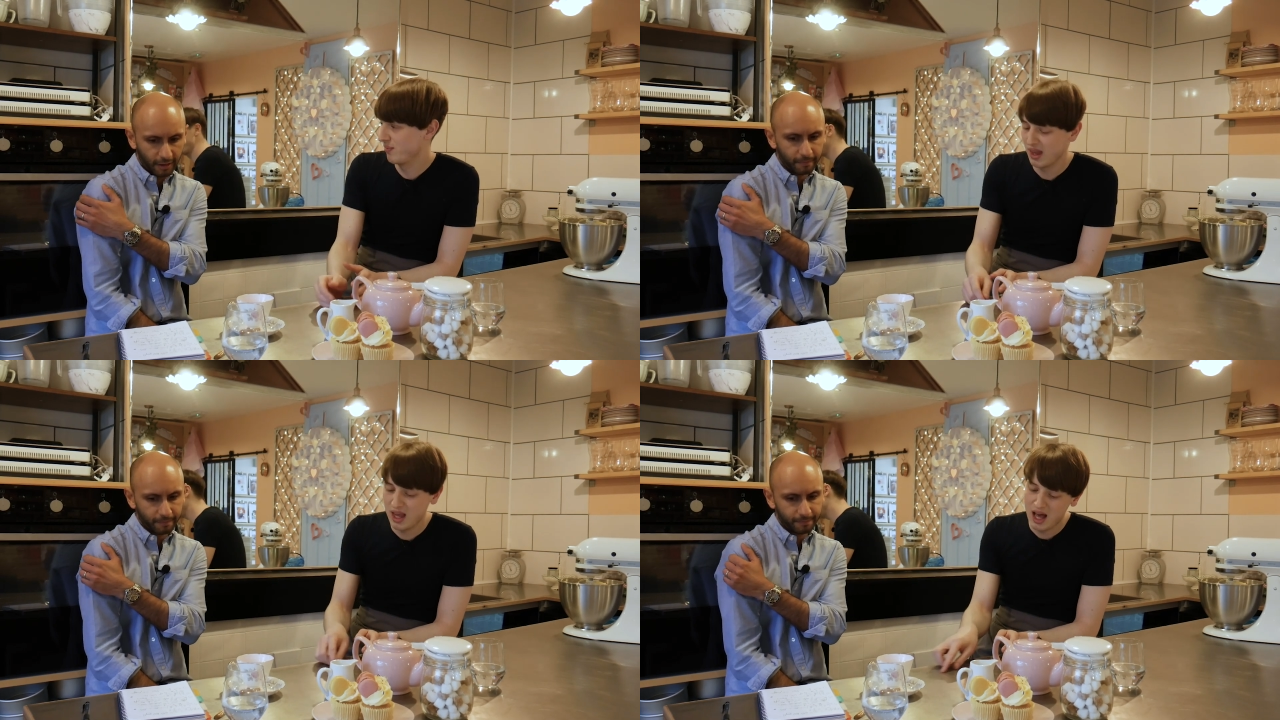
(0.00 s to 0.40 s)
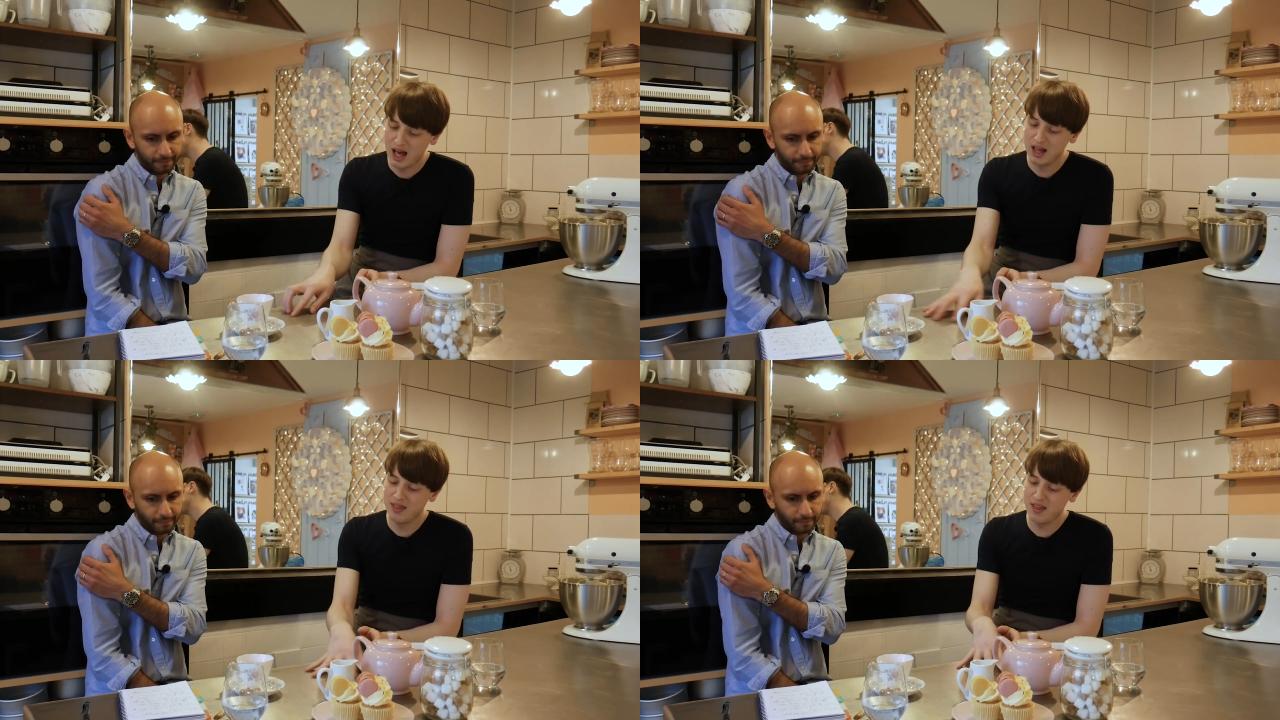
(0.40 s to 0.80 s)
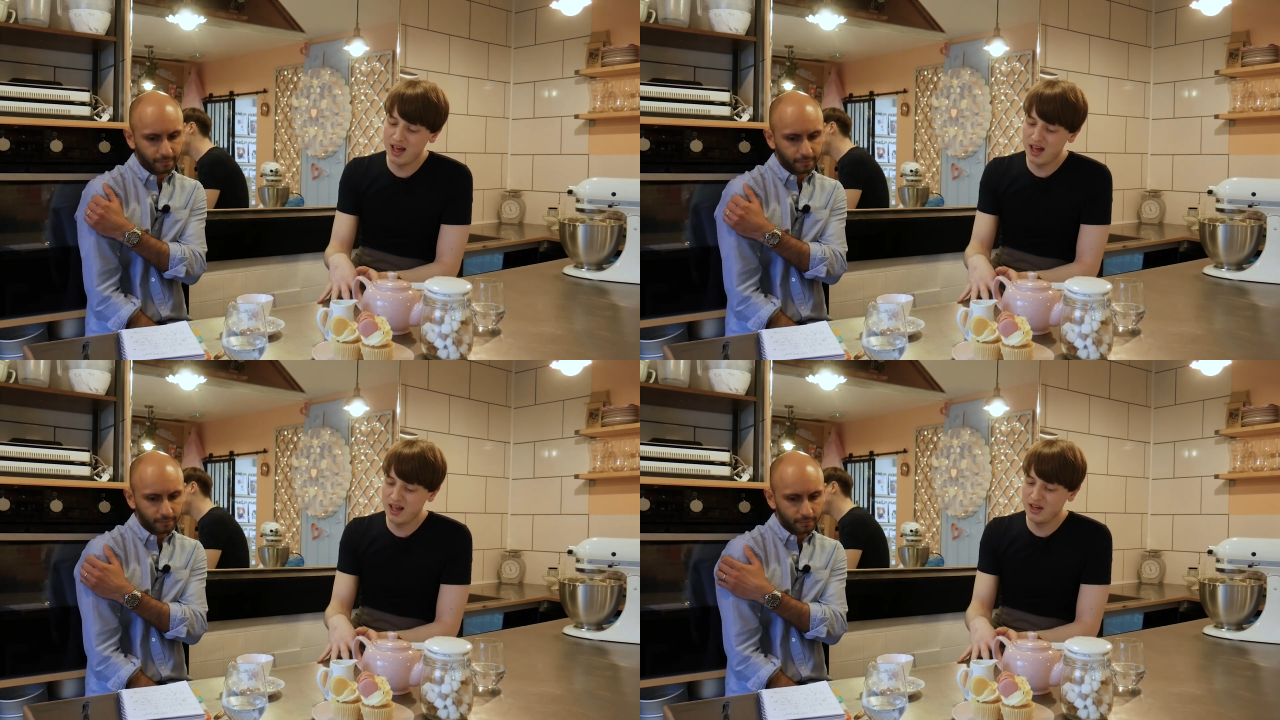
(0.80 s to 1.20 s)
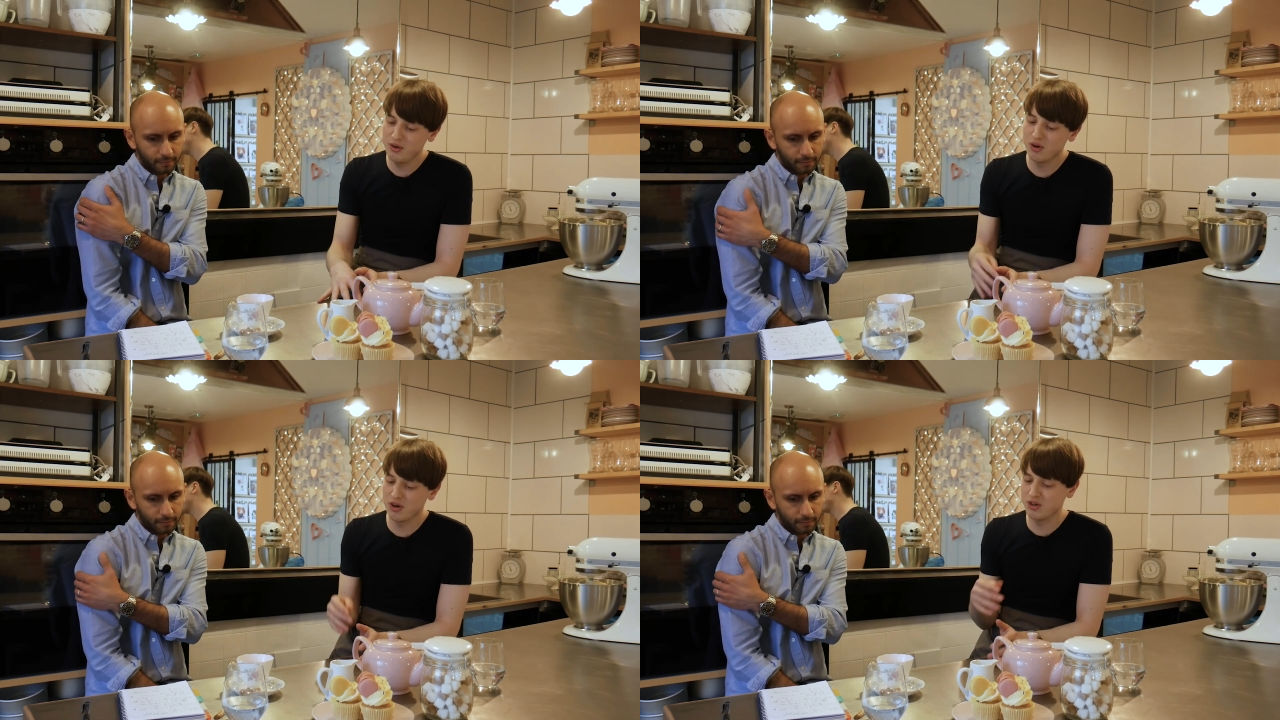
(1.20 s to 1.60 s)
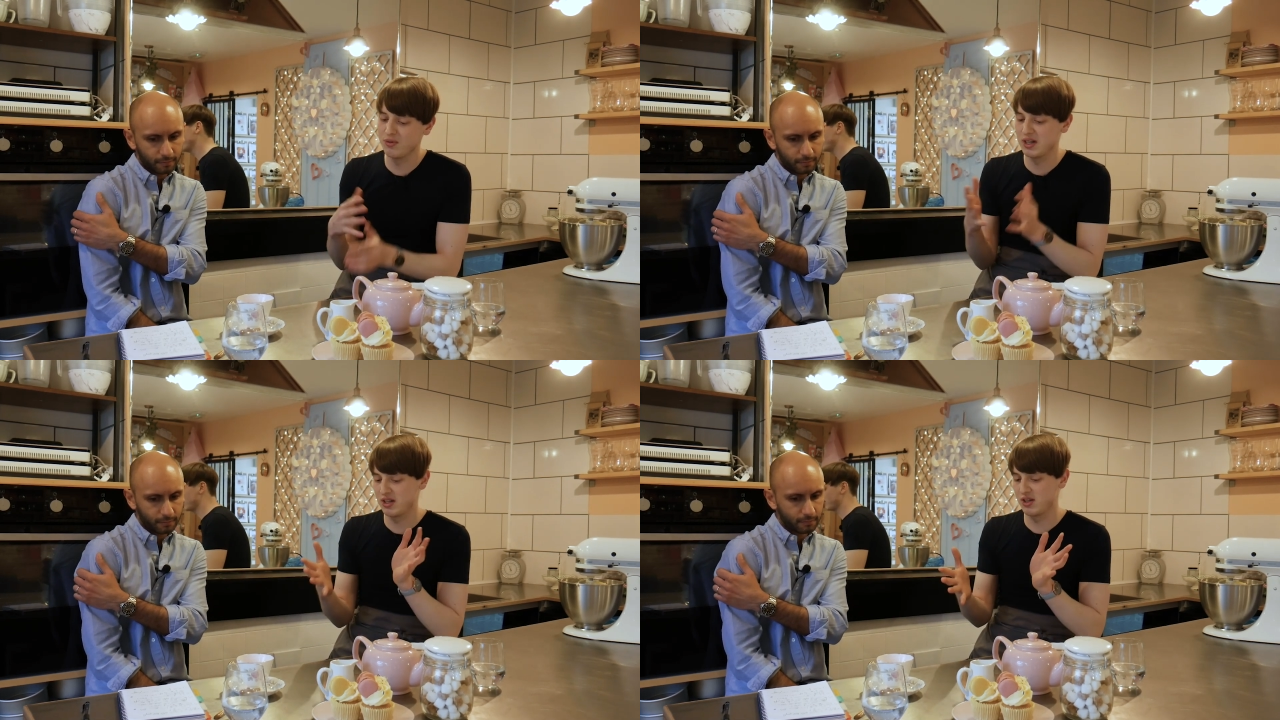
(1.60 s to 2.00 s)
Speaker 1: Yep. And then you've got to
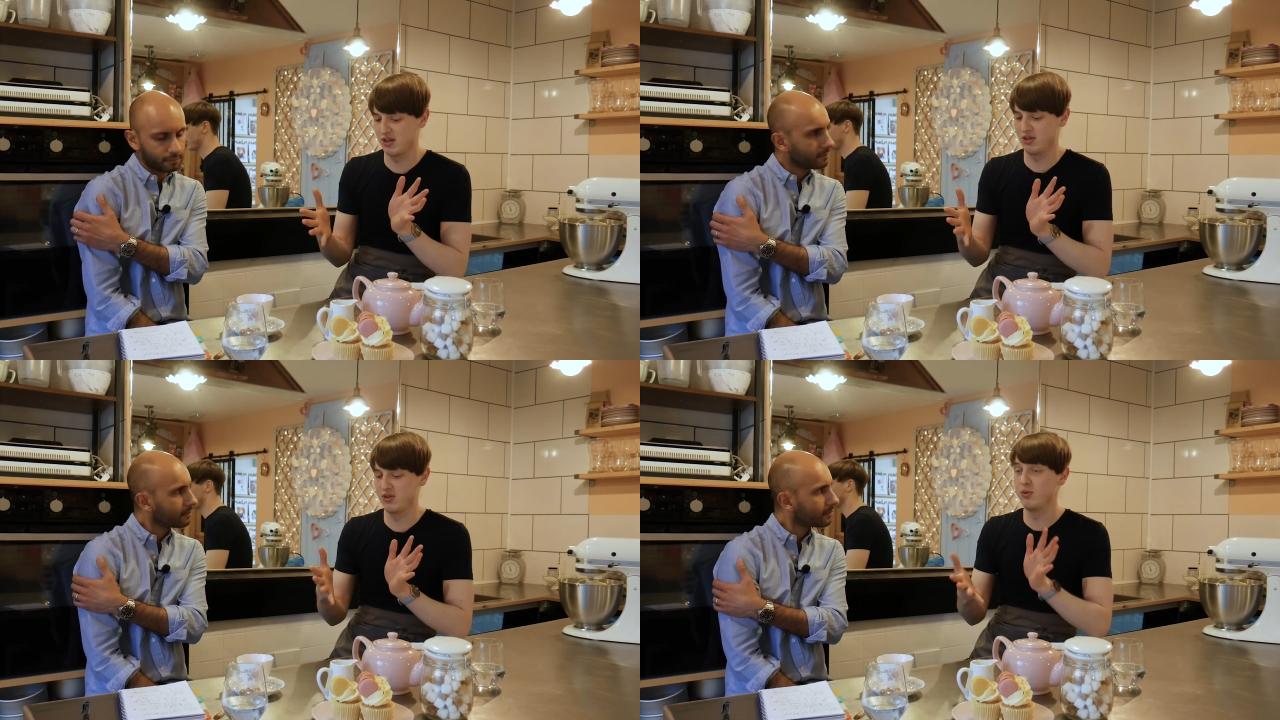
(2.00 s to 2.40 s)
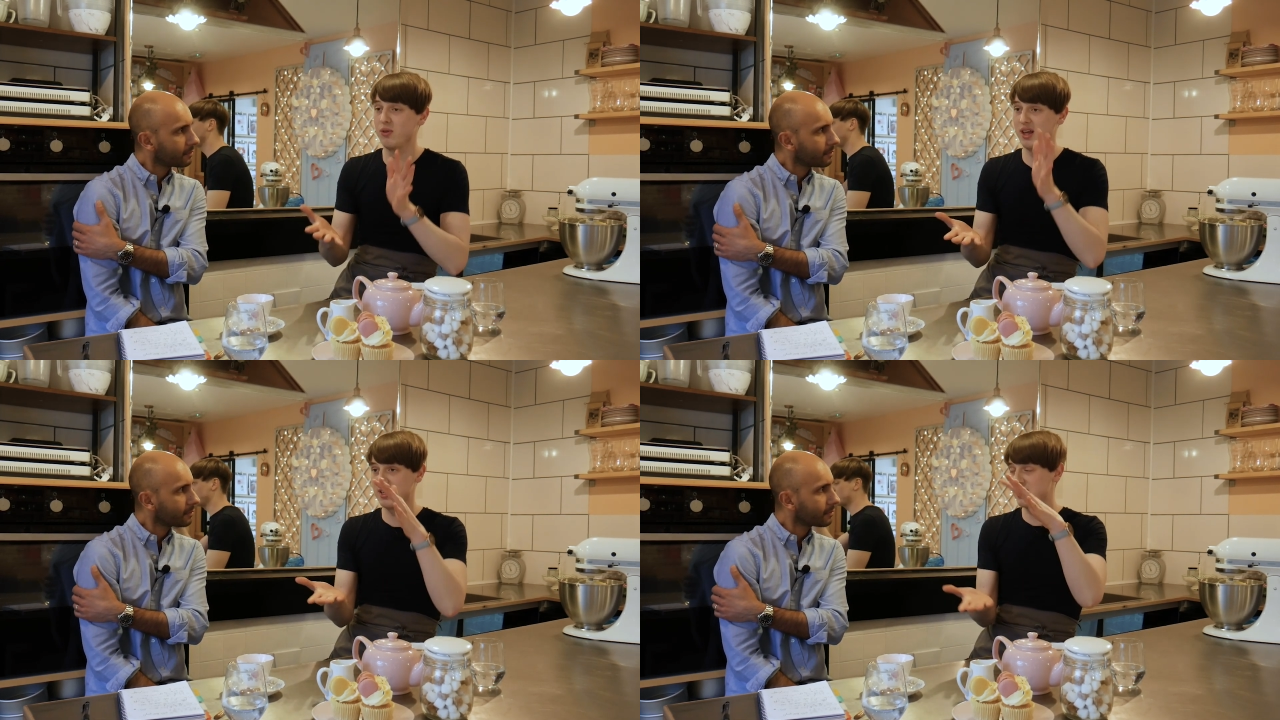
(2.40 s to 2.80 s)
do it to their